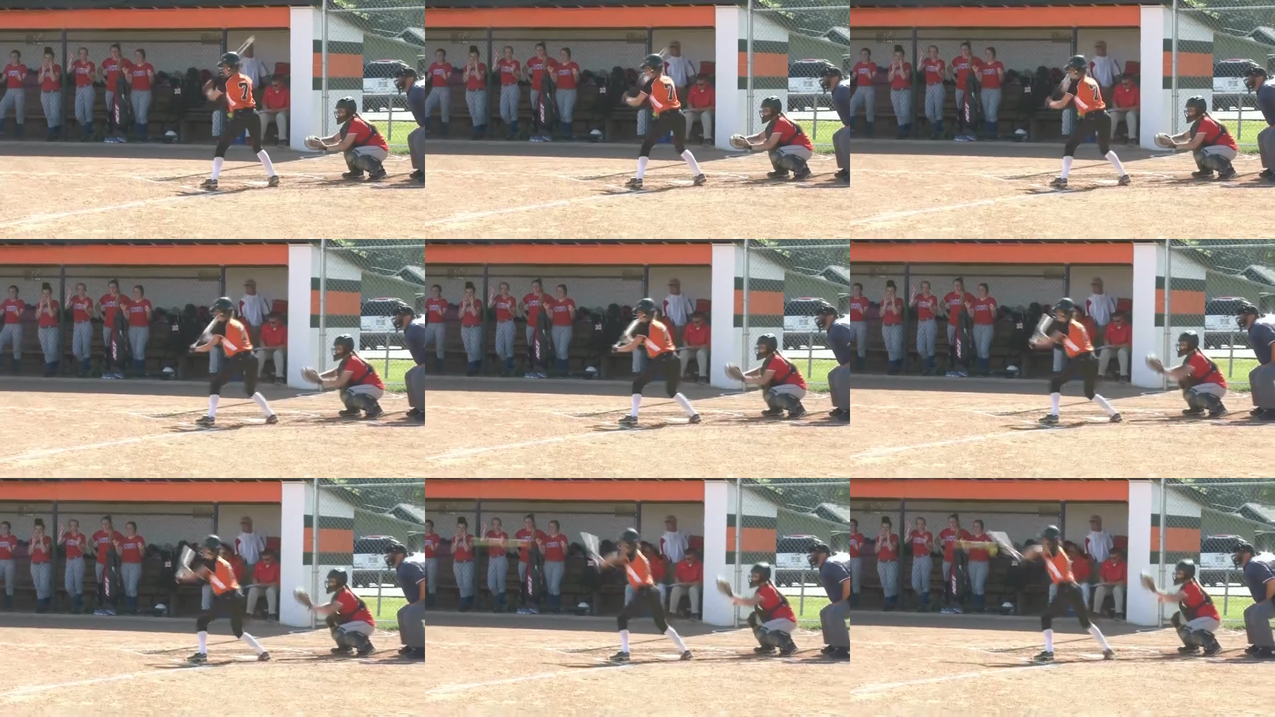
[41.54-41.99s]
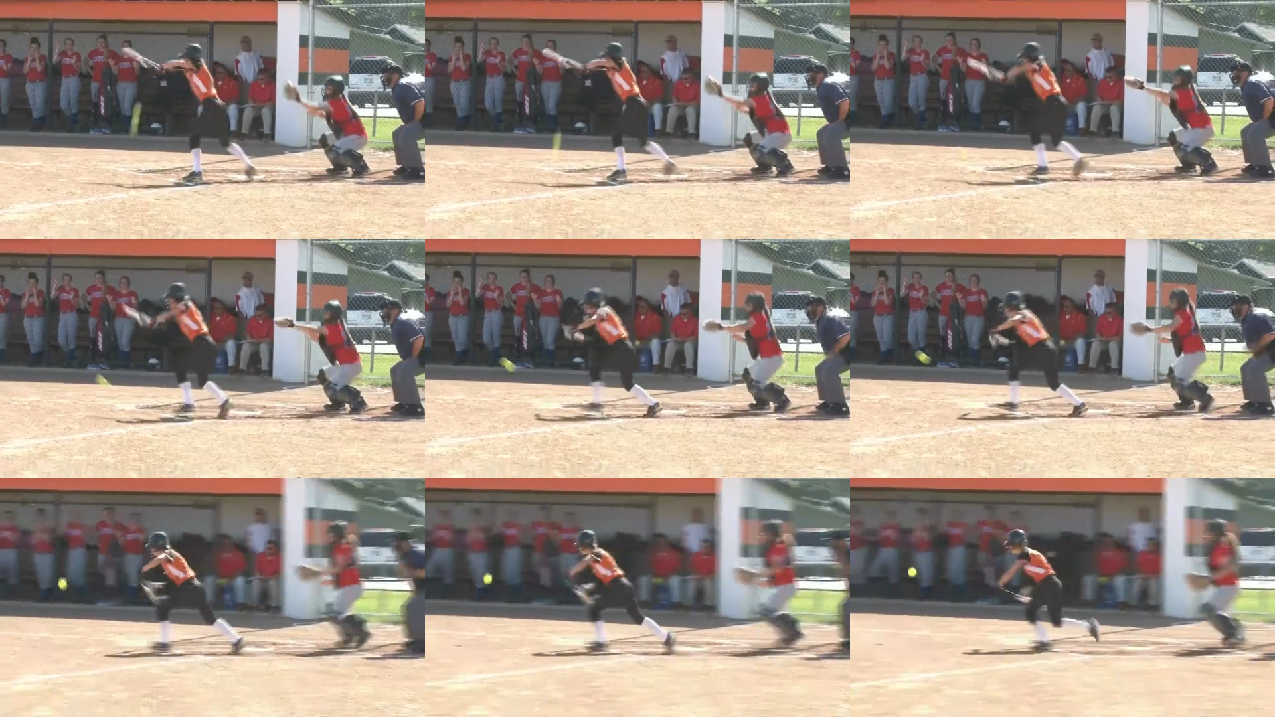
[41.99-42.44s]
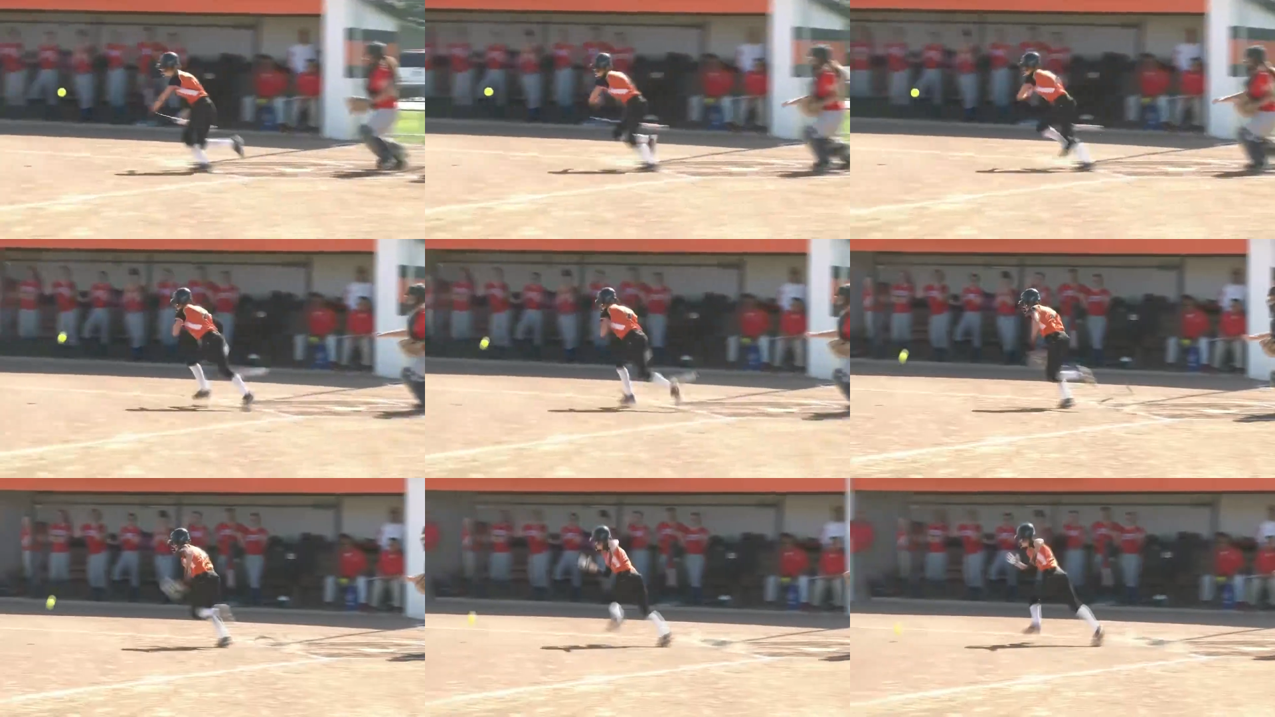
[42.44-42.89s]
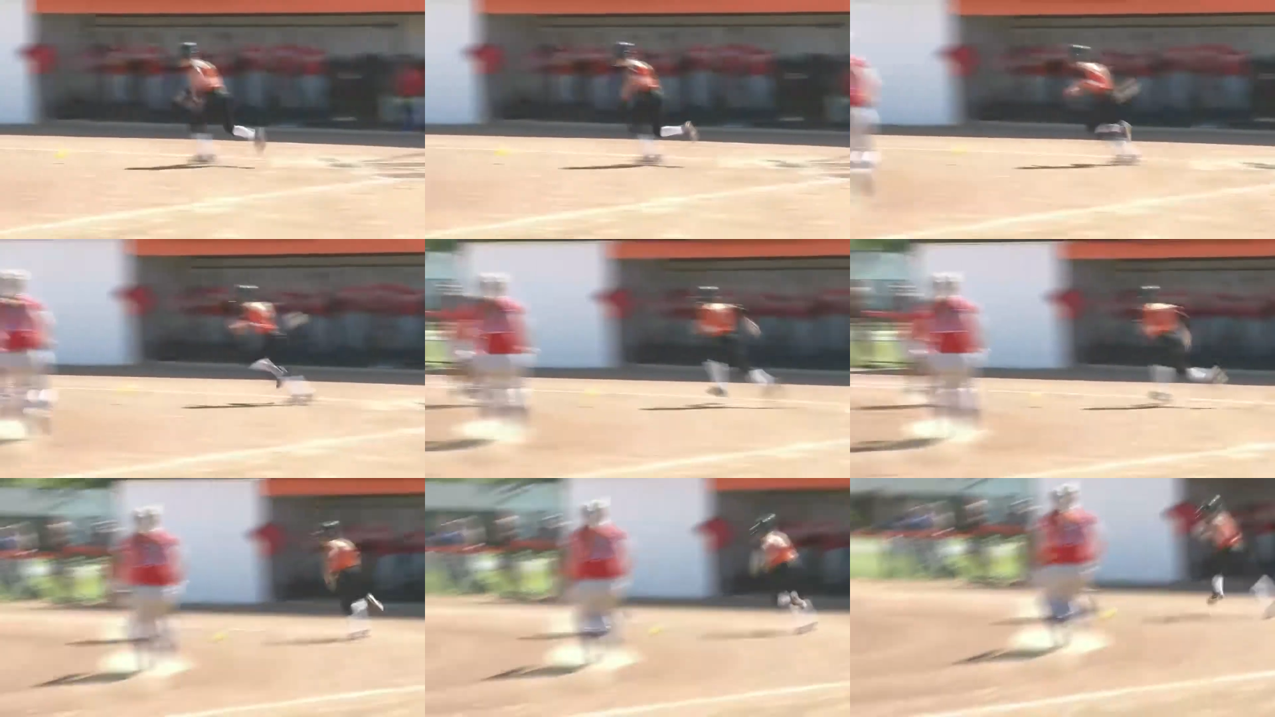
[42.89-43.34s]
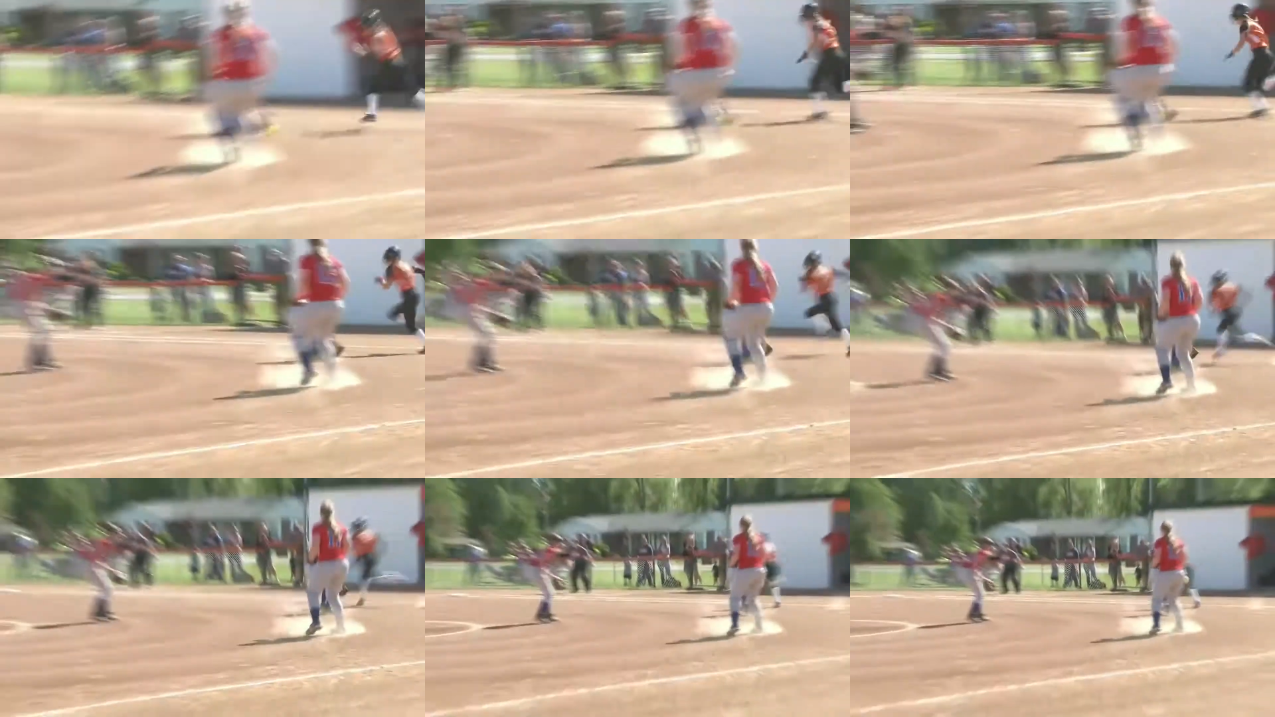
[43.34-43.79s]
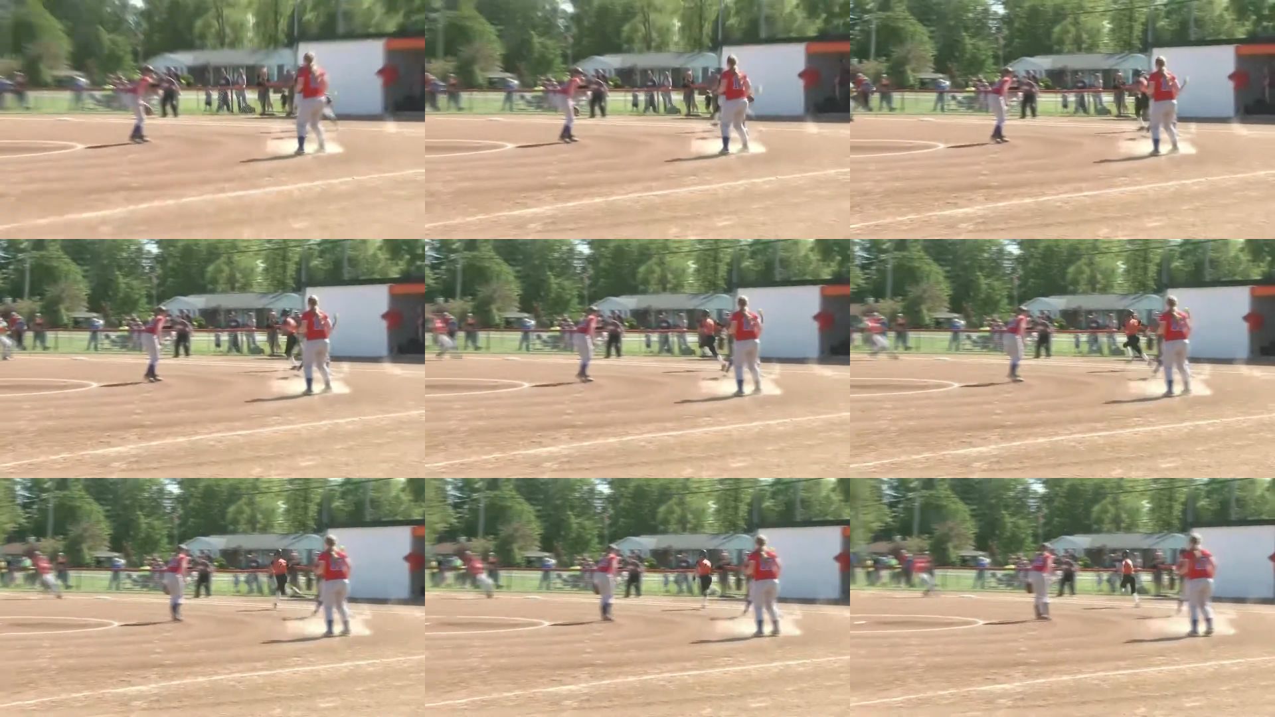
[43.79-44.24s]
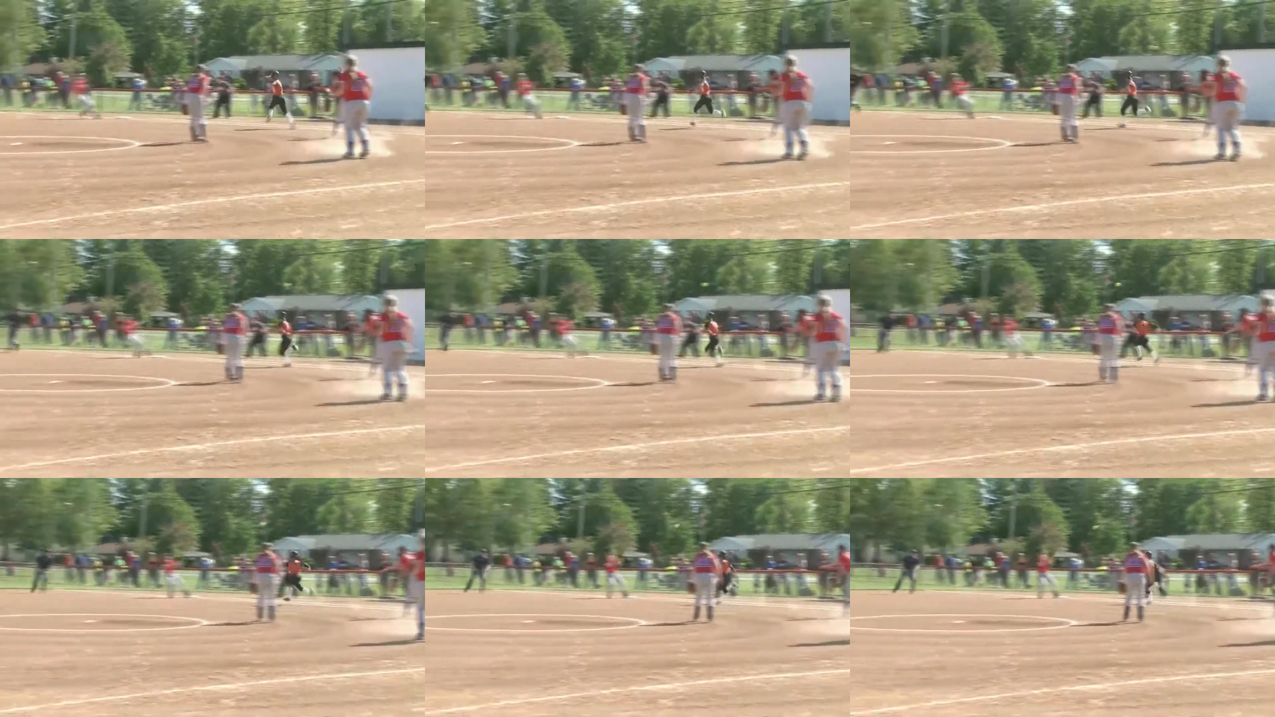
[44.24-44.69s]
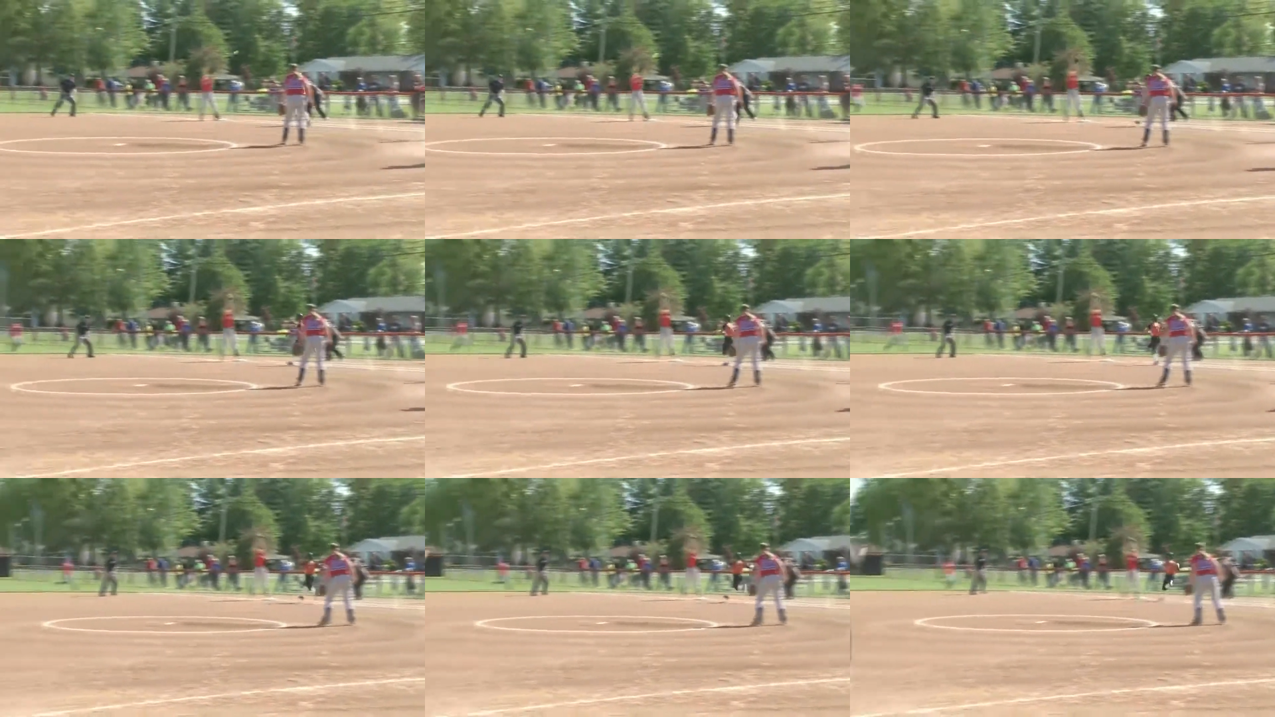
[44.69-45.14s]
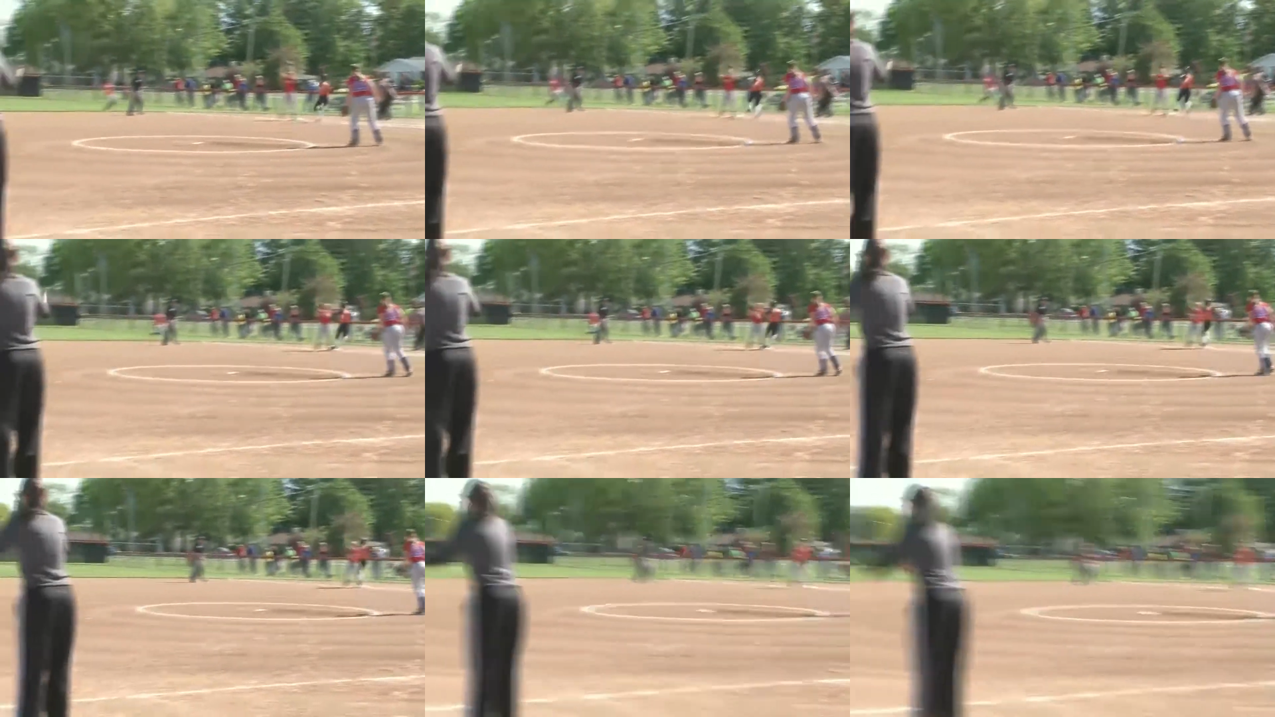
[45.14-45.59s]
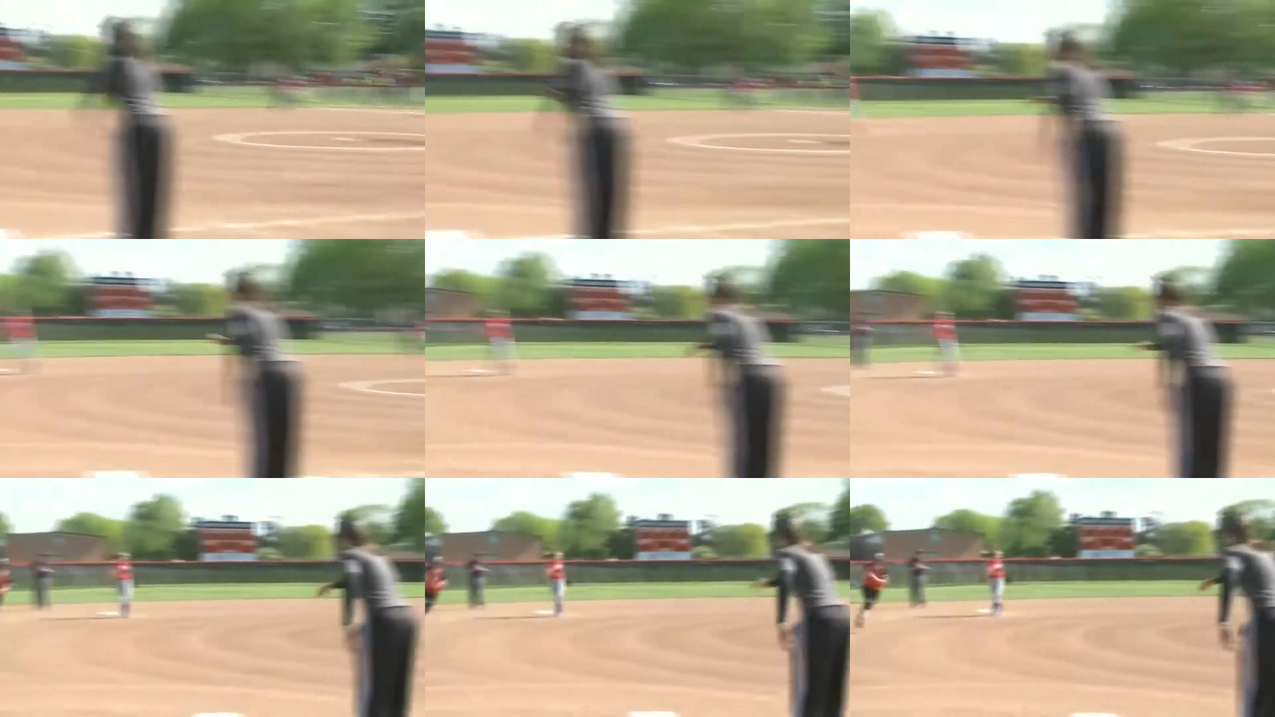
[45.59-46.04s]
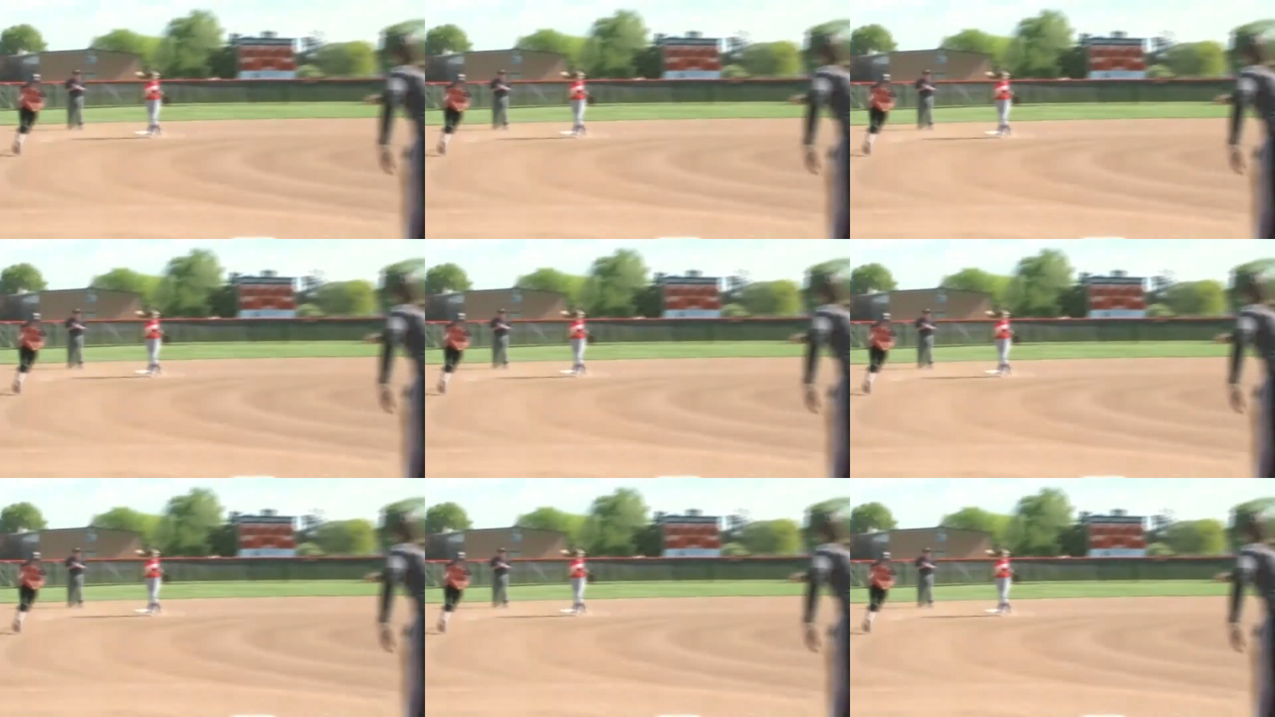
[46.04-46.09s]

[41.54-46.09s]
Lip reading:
No face is visible, so there are no lips to read.